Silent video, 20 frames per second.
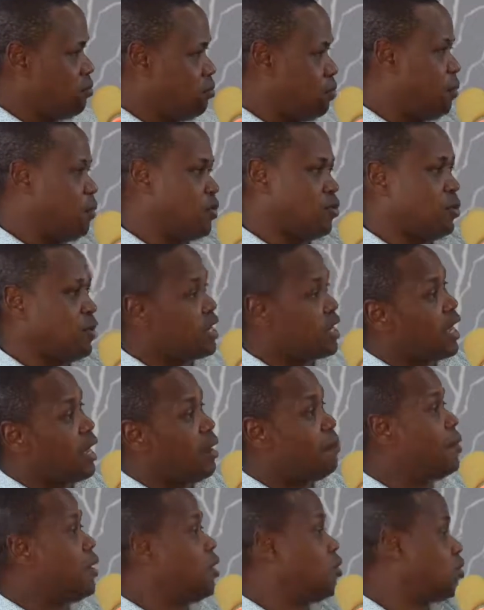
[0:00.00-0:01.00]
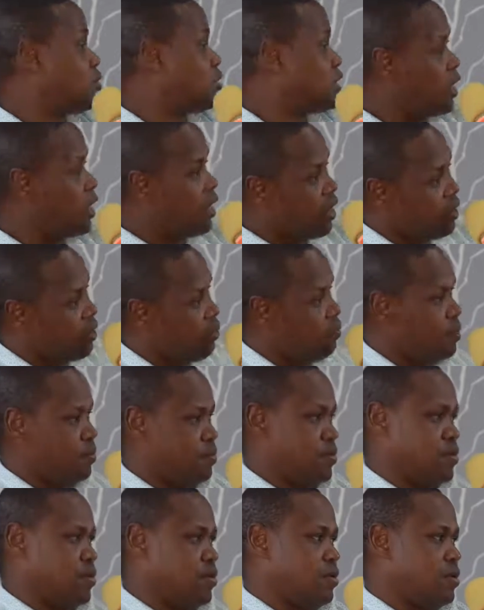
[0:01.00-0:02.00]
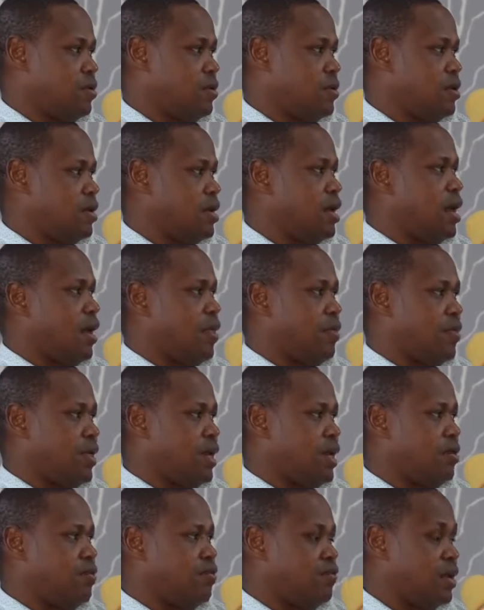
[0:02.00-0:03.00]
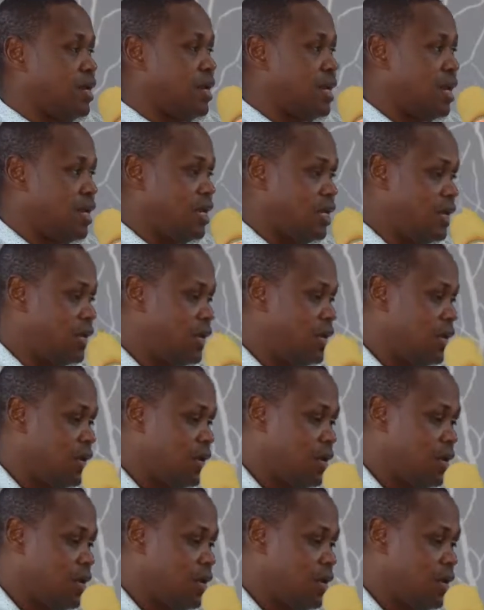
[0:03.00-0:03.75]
People don't care about other people. And then finally,